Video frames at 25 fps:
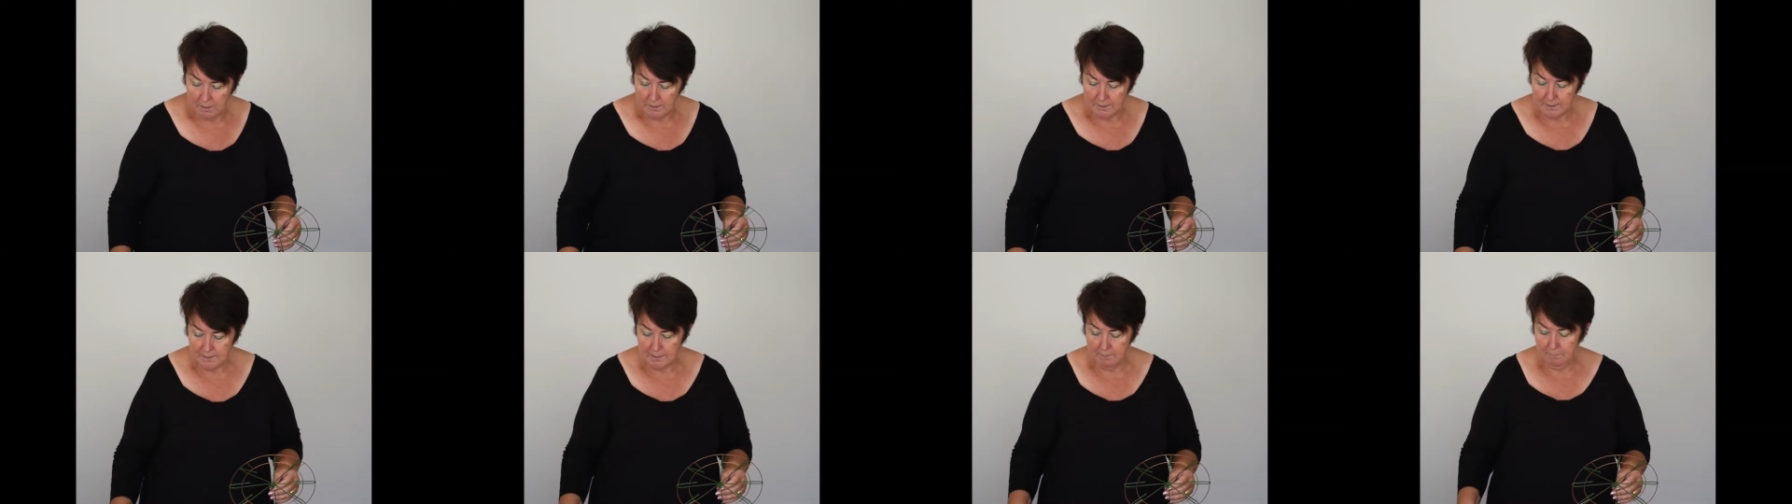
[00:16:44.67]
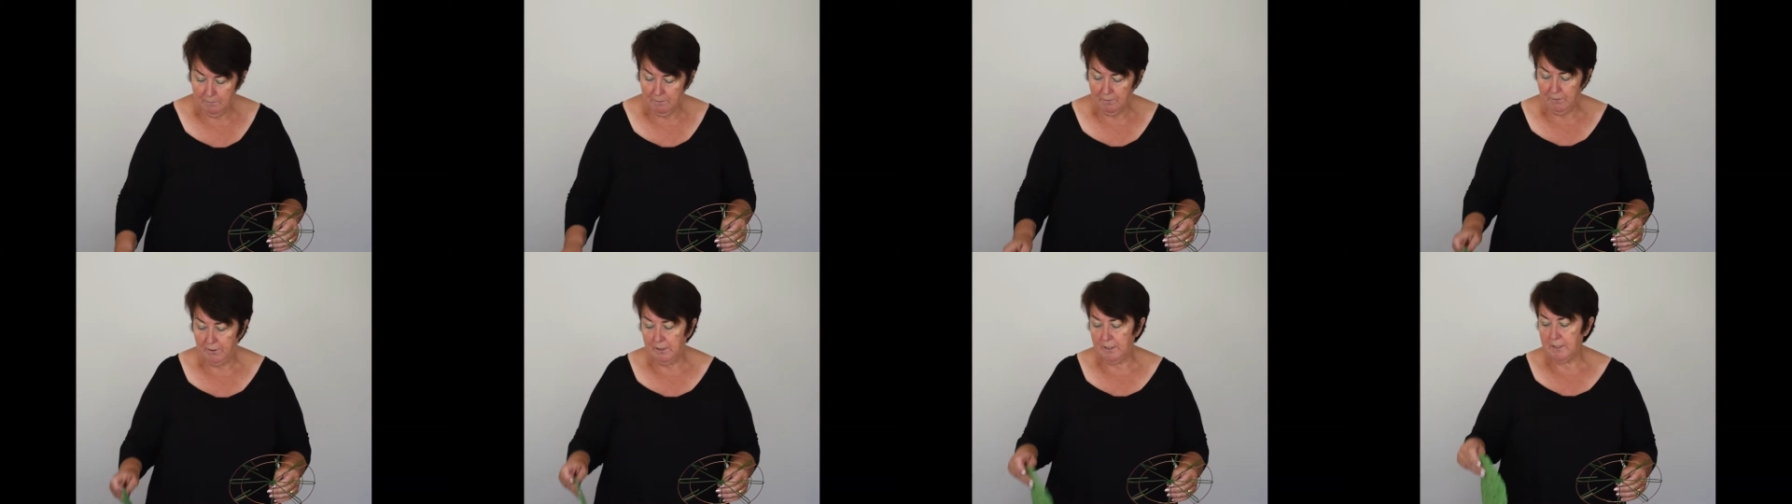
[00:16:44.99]
some
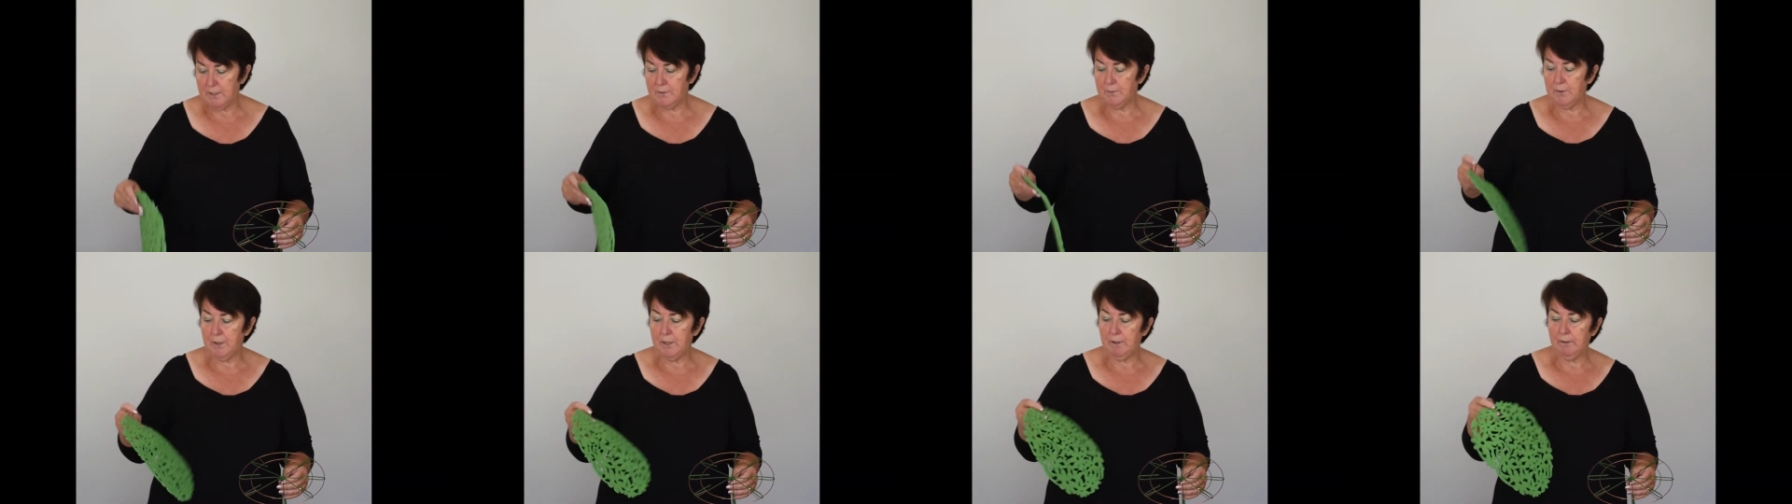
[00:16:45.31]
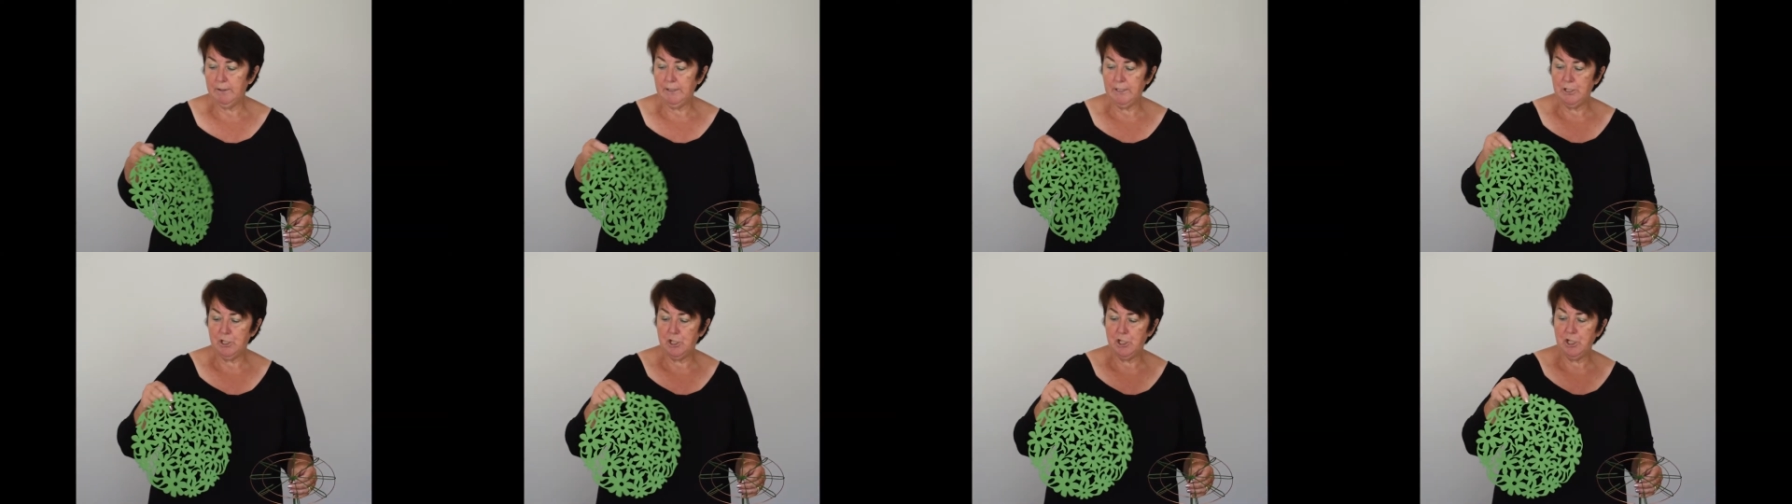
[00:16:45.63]
of these
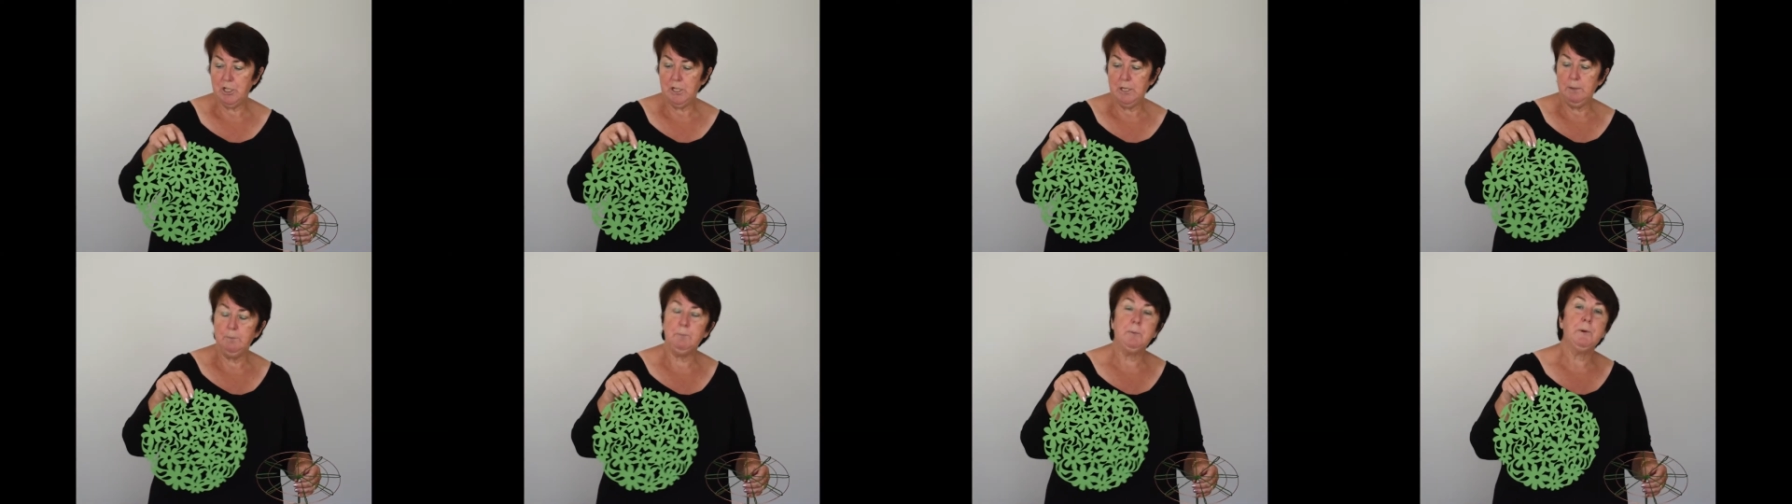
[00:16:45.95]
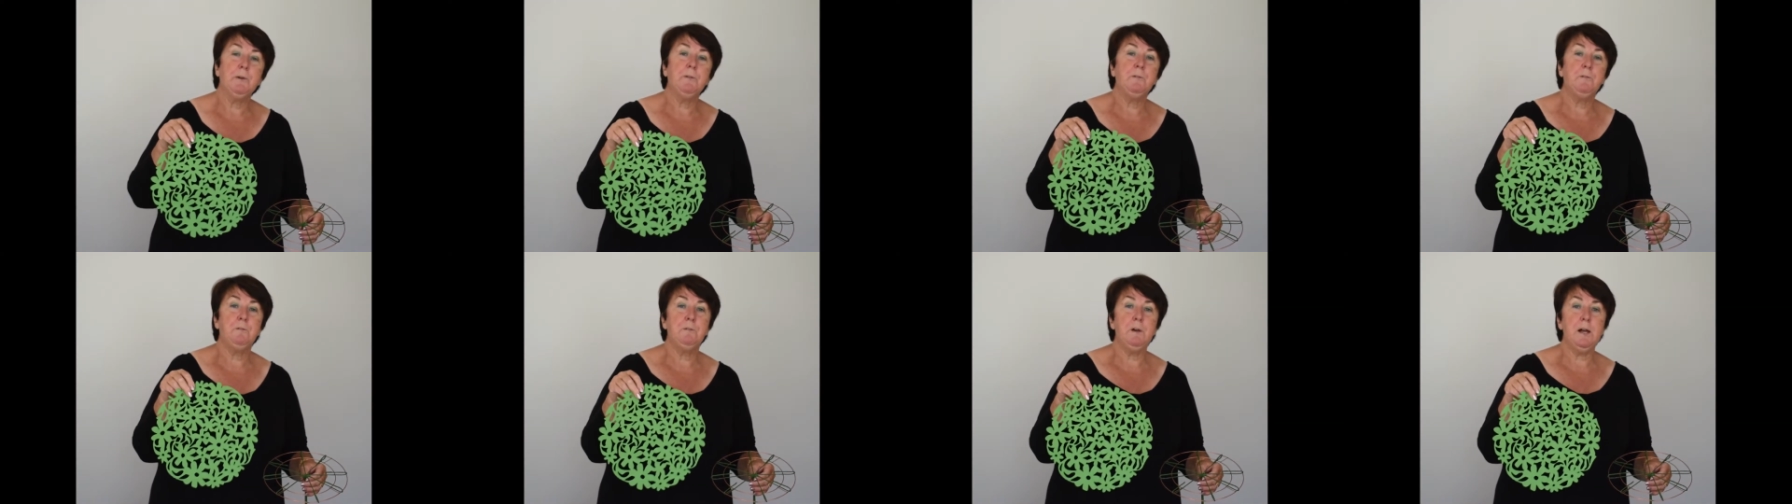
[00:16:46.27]
very cheap
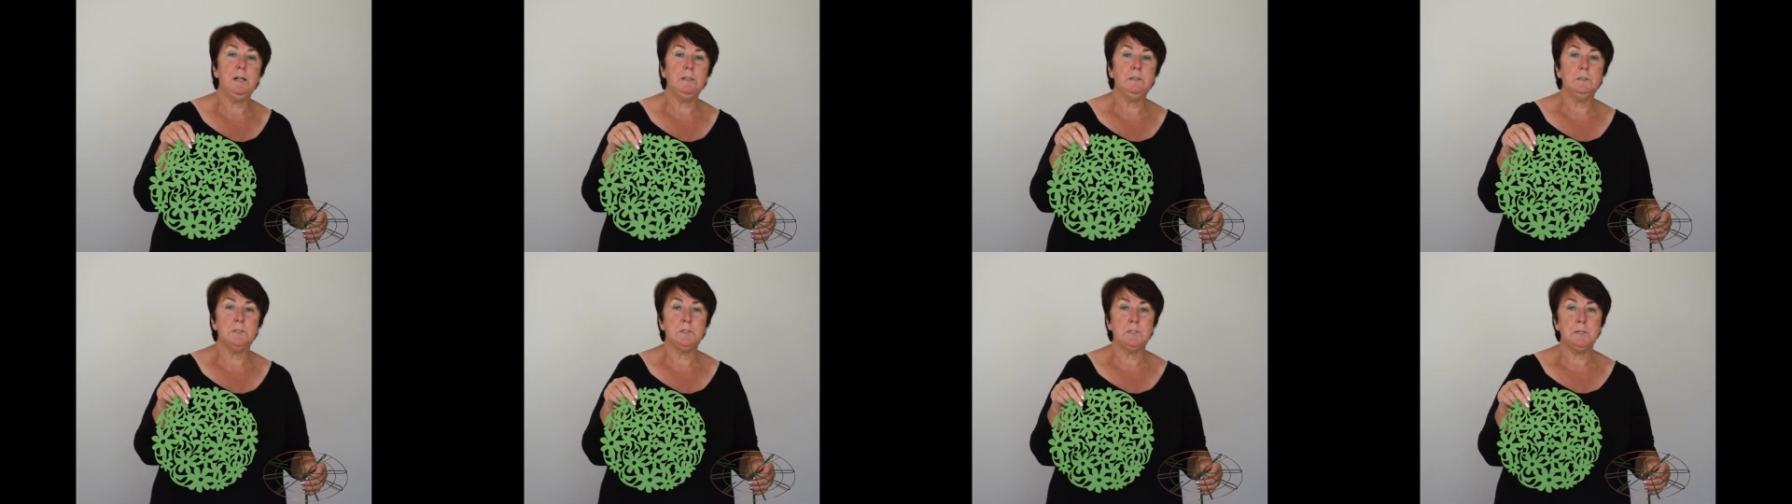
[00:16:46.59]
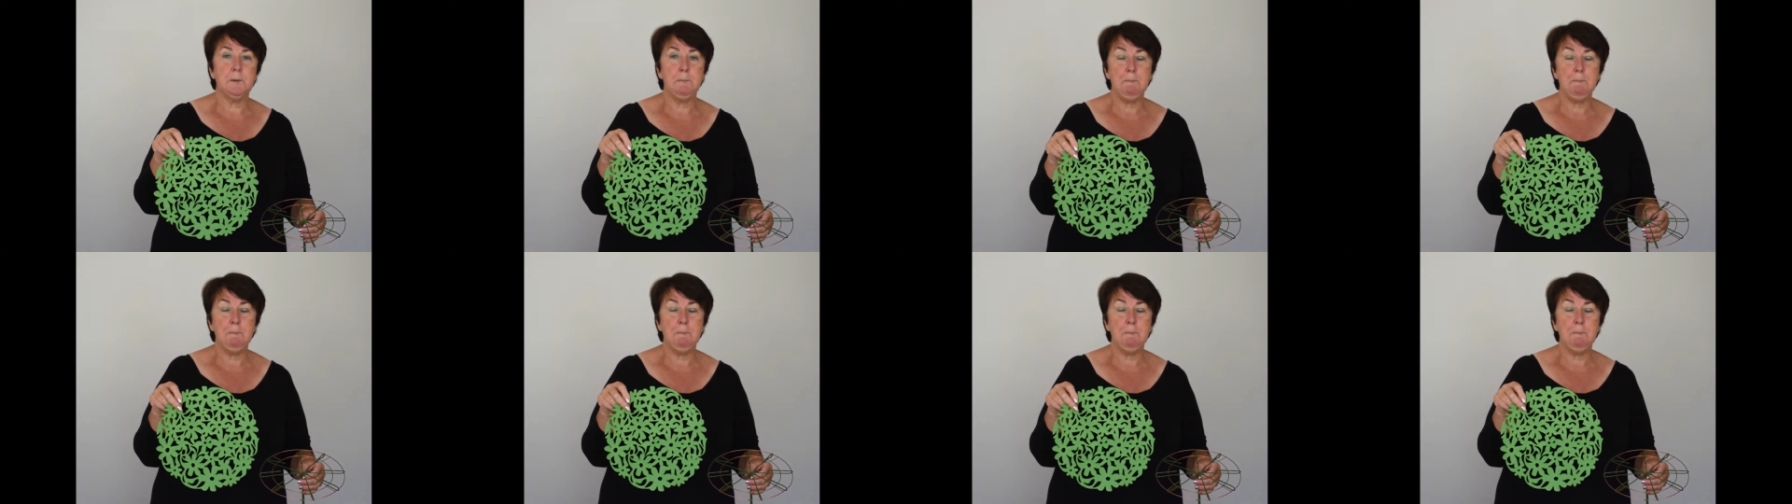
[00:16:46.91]
felt